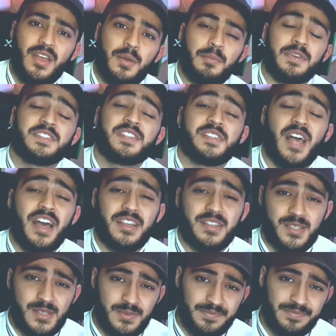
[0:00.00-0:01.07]
Mrs.
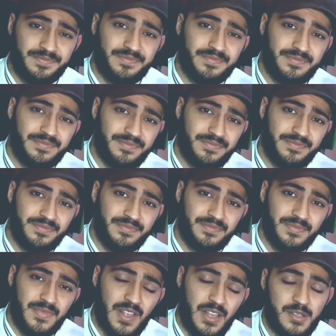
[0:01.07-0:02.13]
S,
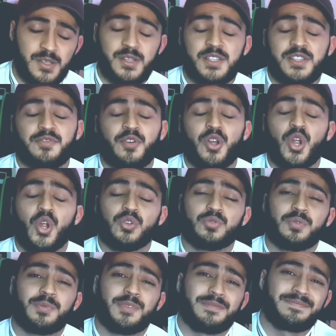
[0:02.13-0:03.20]
a 64-year-old
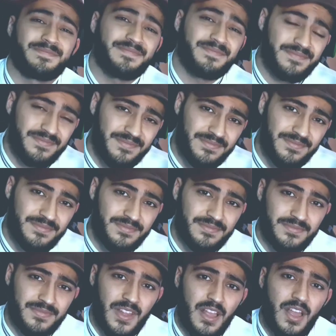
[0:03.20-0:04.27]
woman,
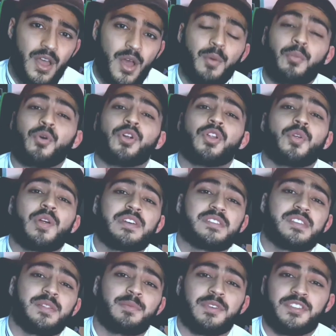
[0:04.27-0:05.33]
born and raised in
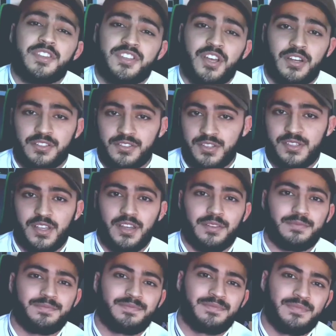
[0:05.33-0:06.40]
the British countryside,
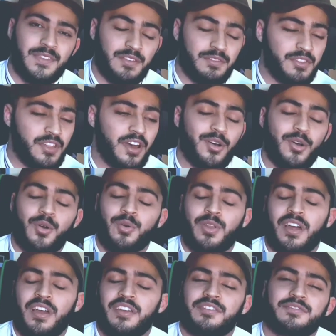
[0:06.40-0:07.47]
lived there her whole
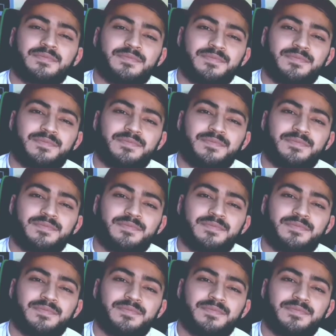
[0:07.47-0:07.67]
life.